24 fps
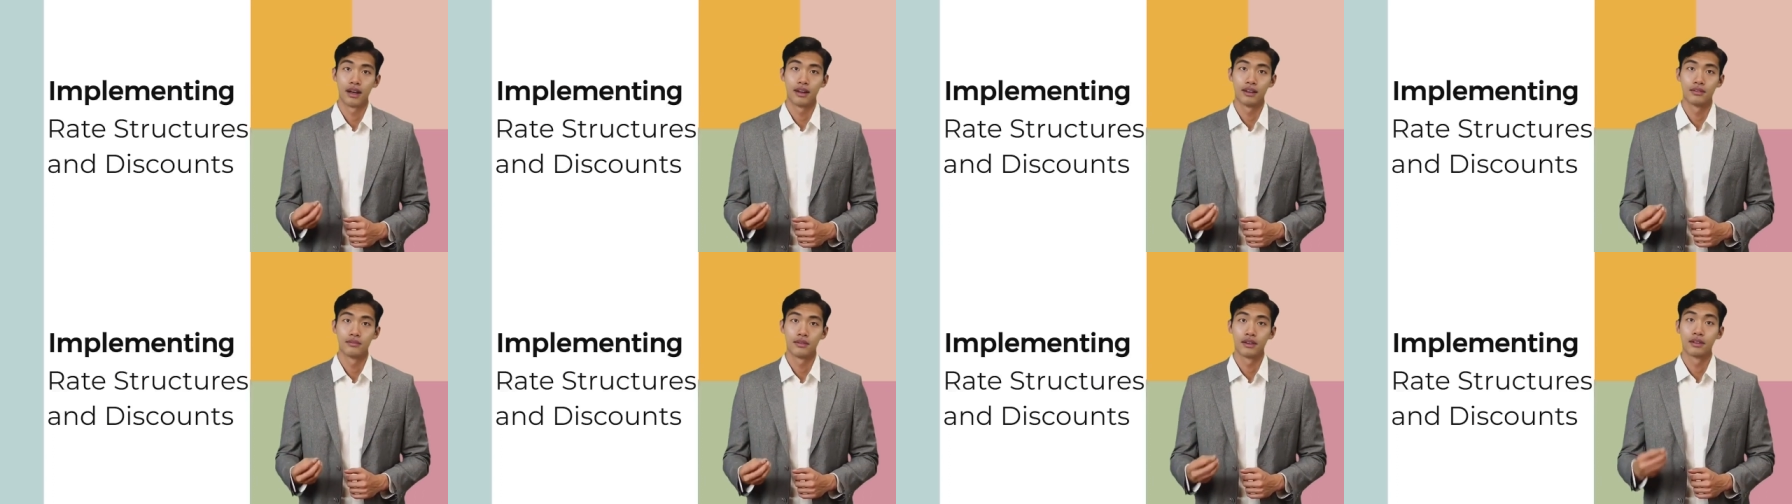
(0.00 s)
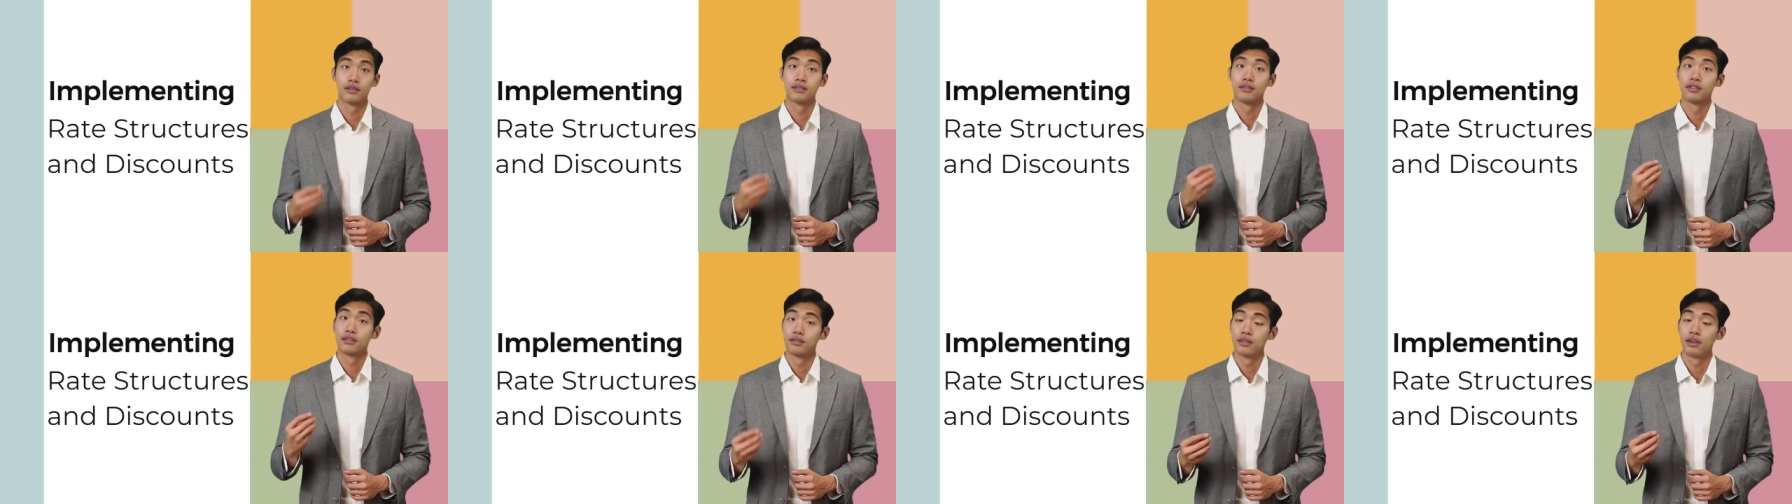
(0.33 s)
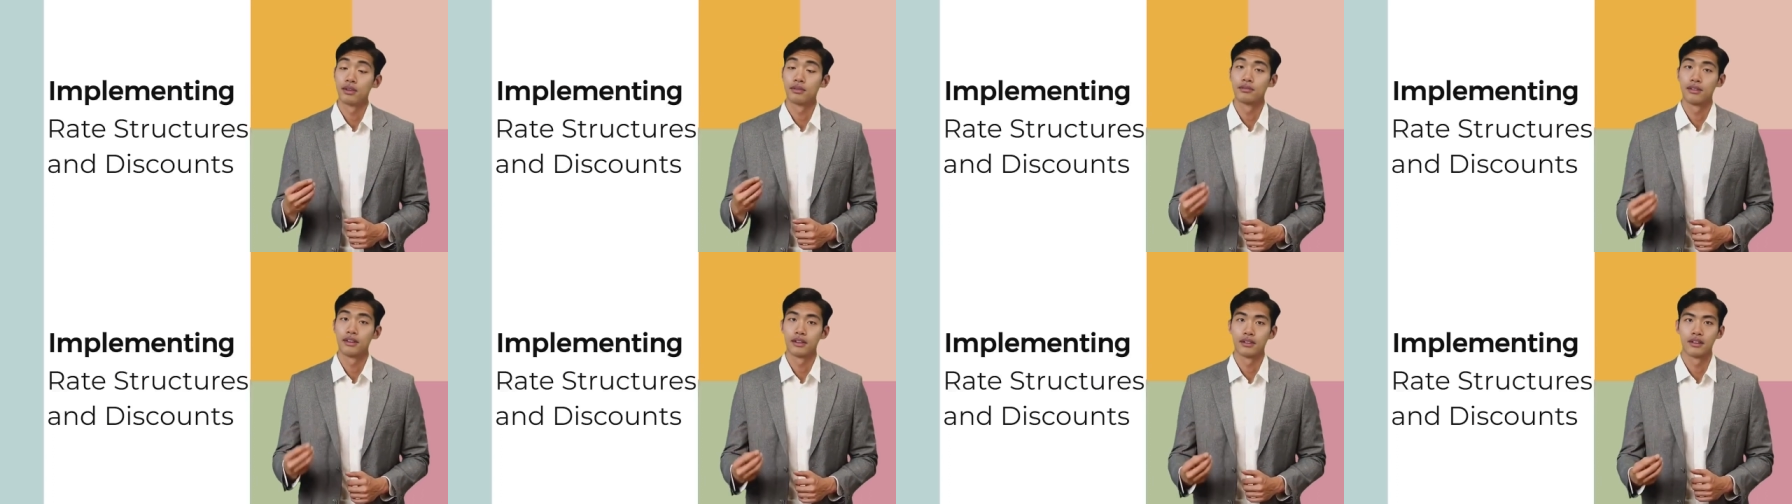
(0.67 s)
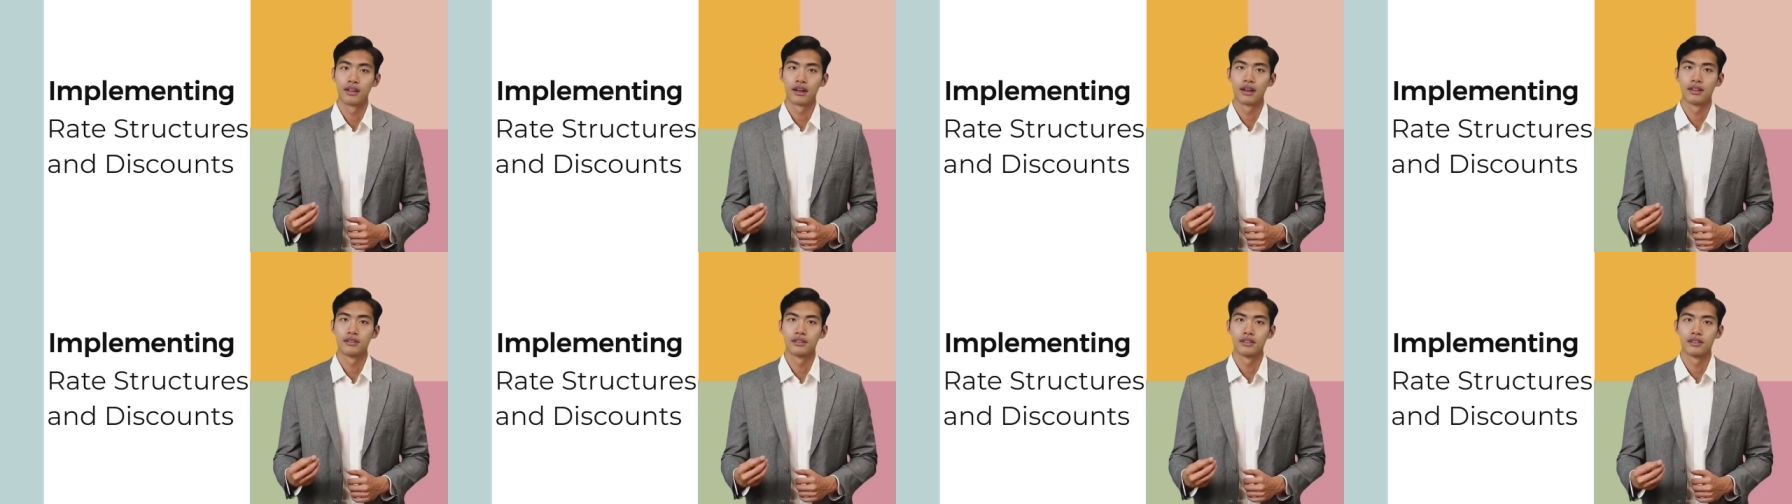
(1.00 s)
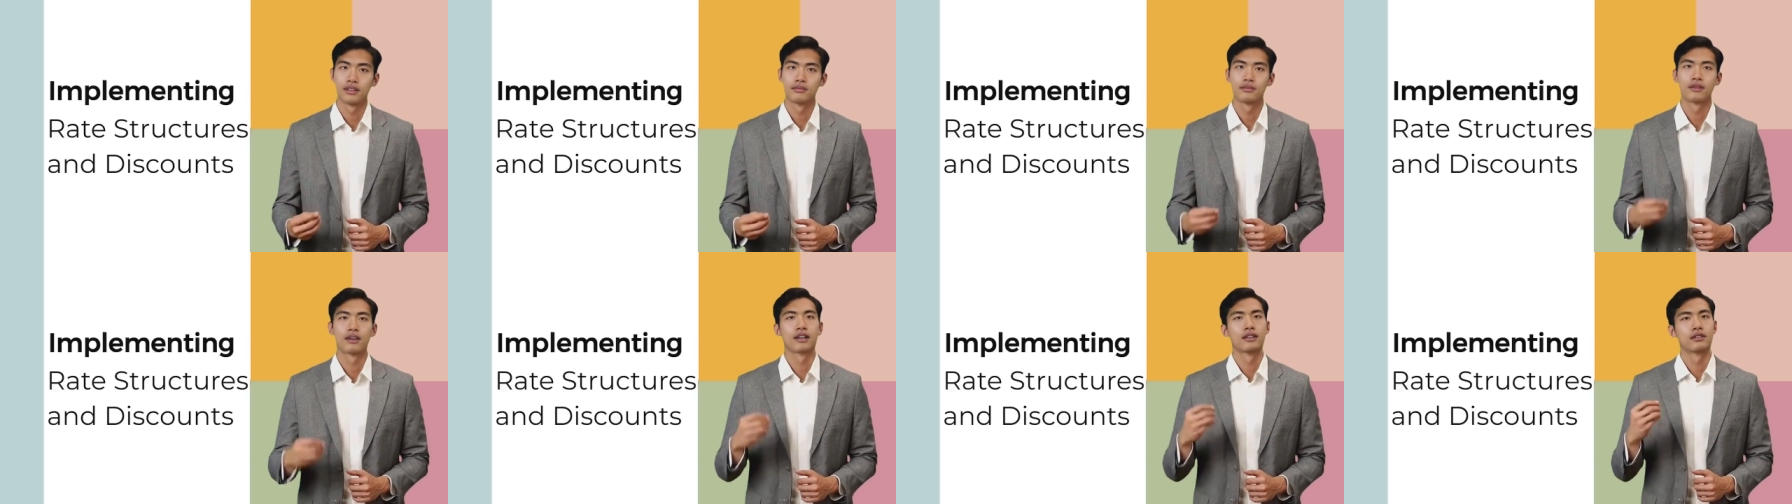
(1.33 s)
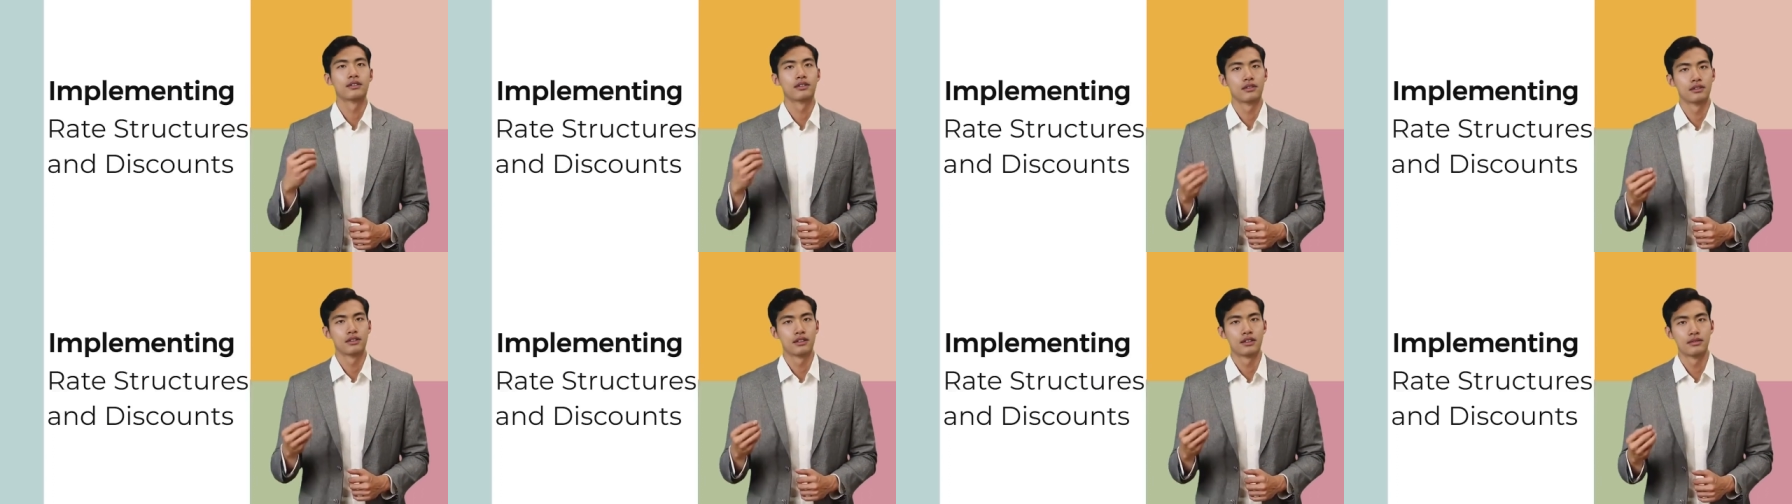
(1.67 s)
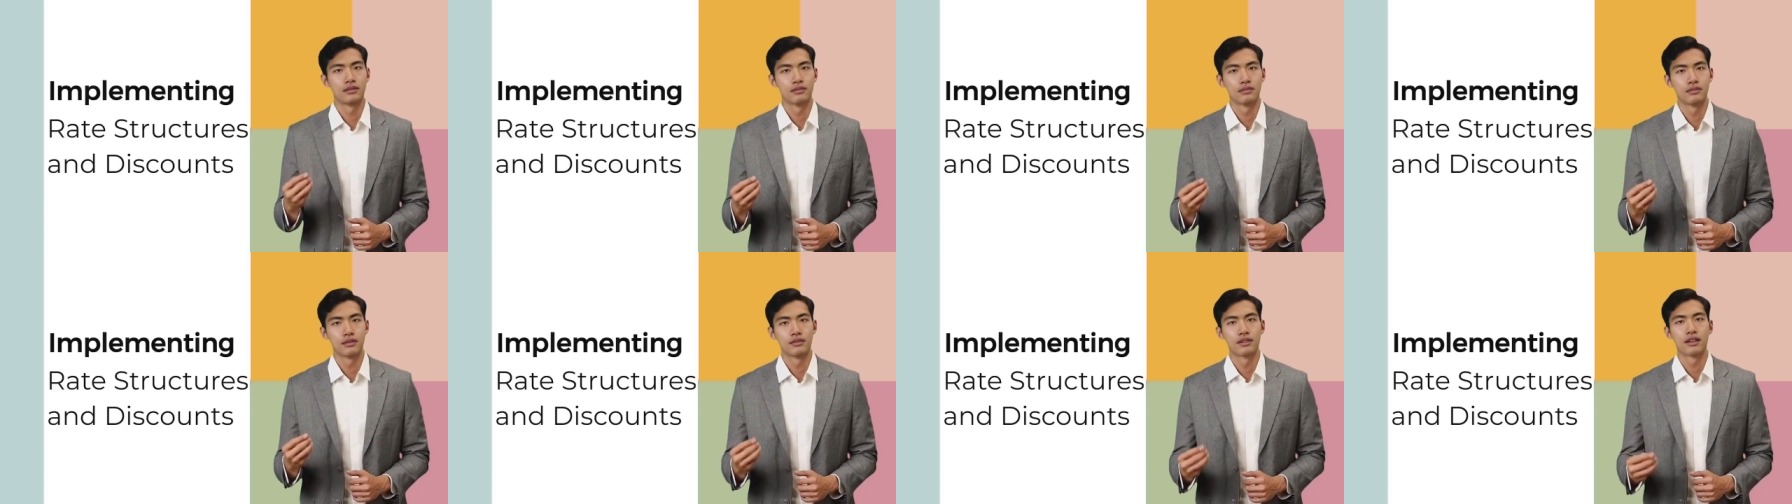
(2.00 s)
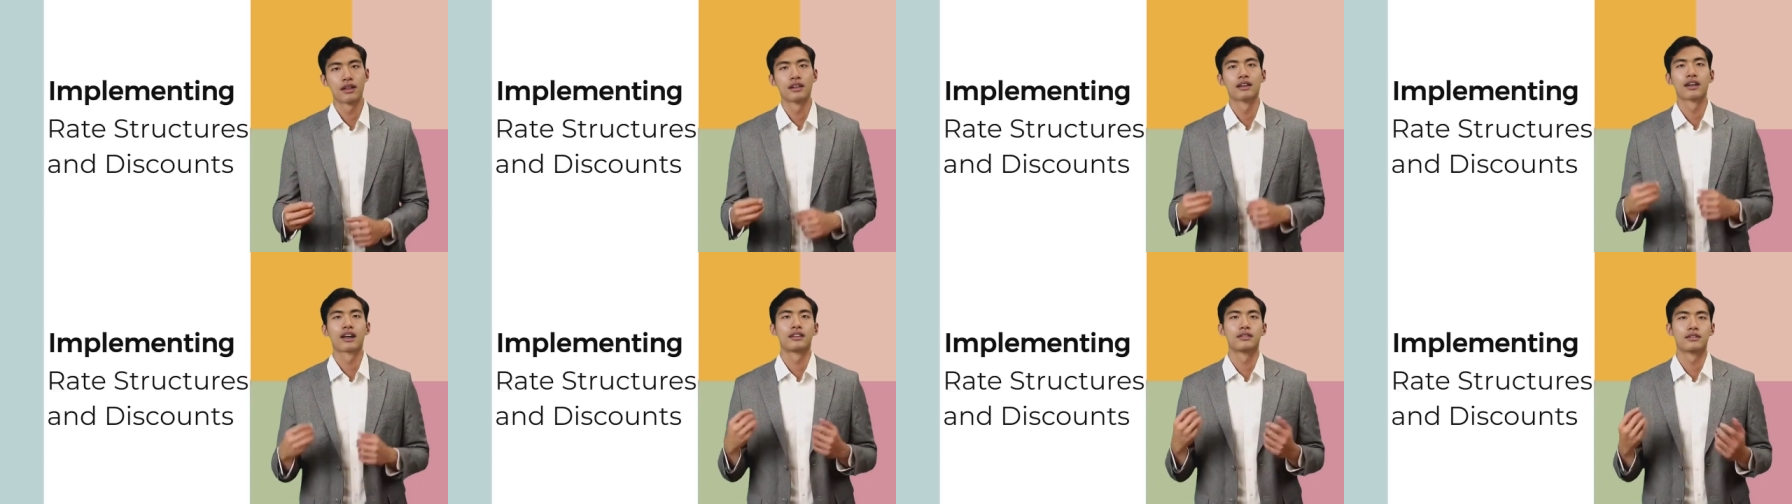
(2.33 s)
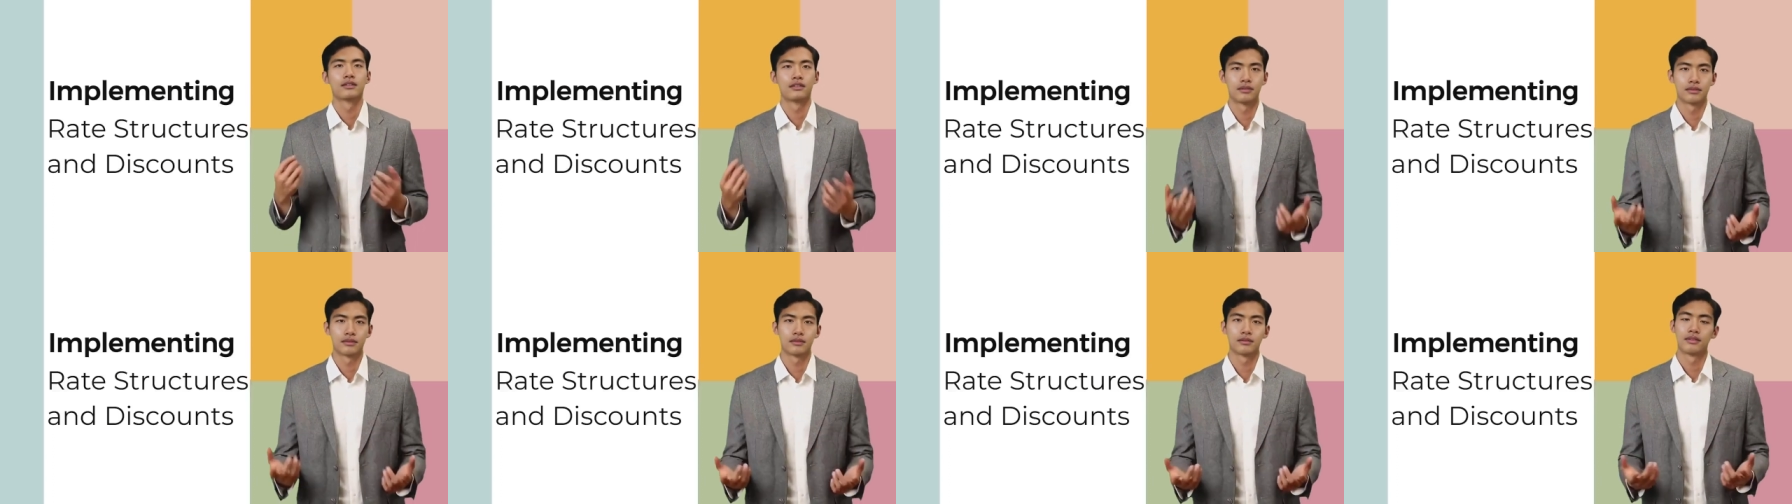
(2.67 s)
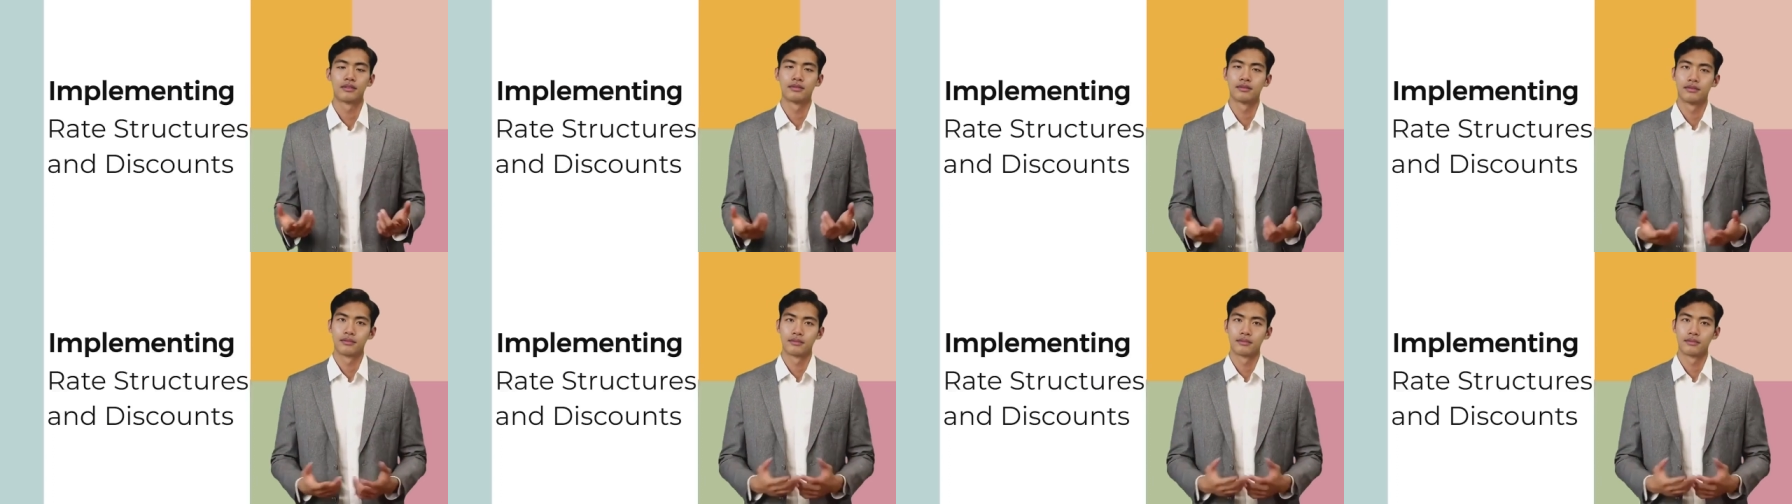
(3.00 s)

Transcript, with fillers: and build strong and lasting relationships with their guests.